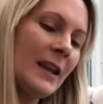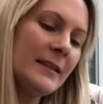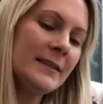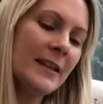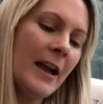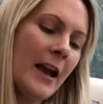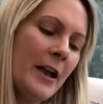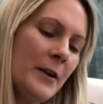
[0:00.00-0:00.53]

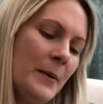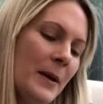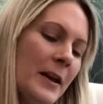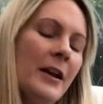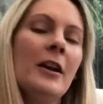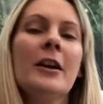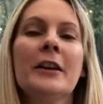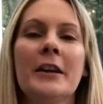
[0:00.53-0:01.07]
So
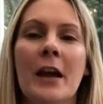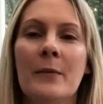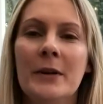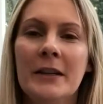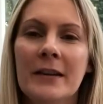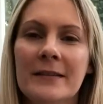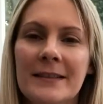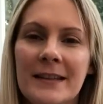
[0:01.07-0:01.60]

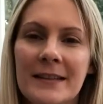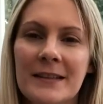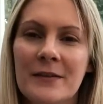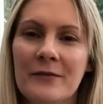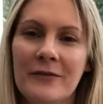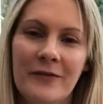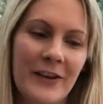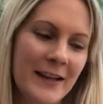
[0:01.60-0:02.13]
going on to
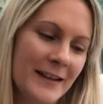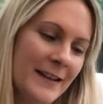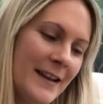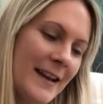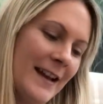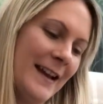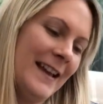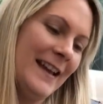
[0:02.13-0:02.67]
something
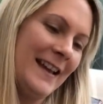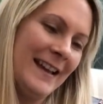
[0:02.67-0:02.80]
that